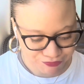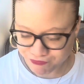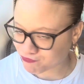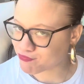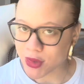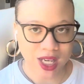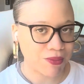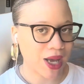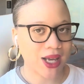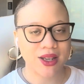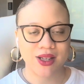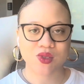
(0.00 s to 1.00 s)
Not in my
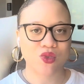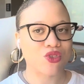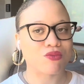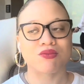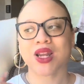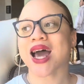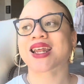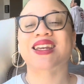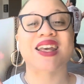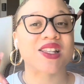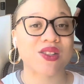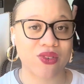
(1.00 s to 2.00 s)
classroom. Not in
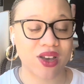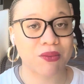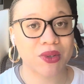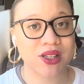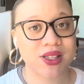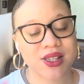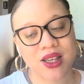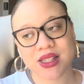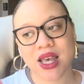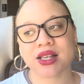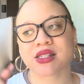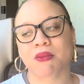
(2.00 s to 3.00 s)
this family. See, it
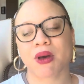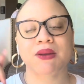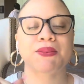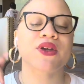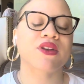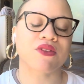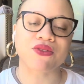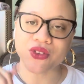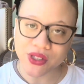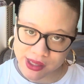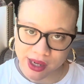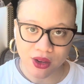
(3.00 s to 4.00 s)
takes somebody putting their
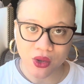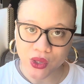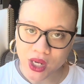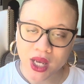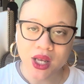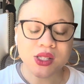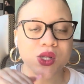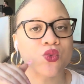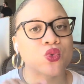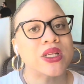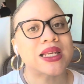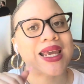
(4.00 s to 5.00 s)
foot down to
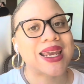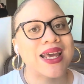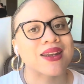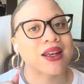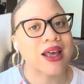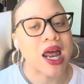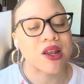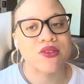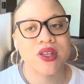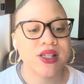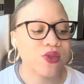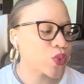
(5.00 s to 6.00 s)
really end a lot of
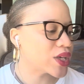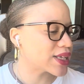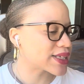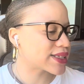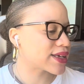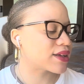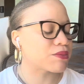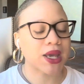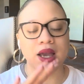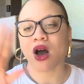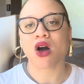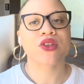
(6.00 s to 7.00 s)
this. We can sit and make
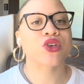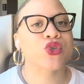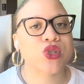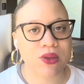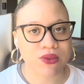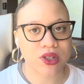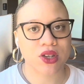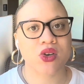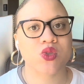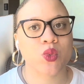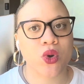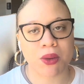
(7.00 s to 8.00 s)
all the YouTube videos we
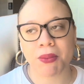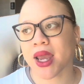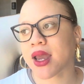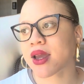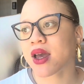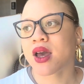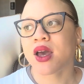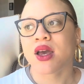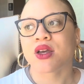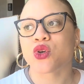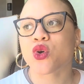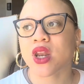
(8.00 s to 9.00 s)
want to make.
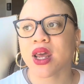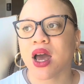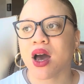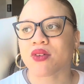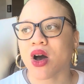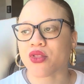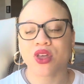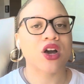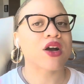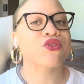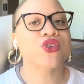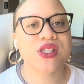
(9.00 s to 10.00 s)
You can have all the
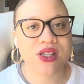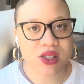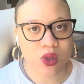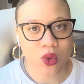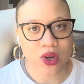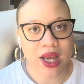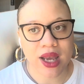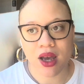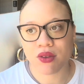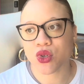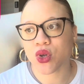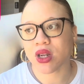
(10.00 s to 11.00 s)
conferences you want to have.
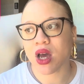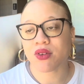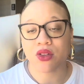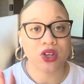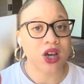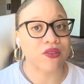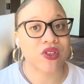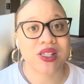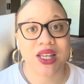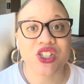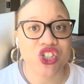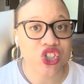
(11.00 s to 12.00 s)
You can have all the
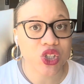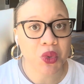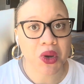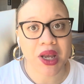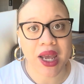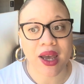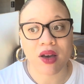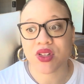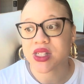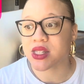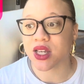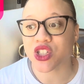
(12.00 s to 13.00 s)
conversations you want to have,
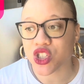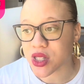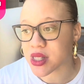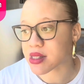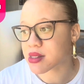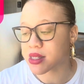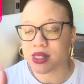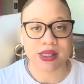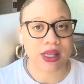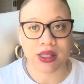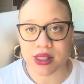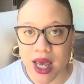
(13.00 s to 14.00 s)
discussions, seats
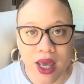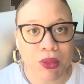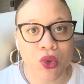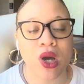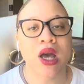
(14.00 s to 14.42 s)
at the table.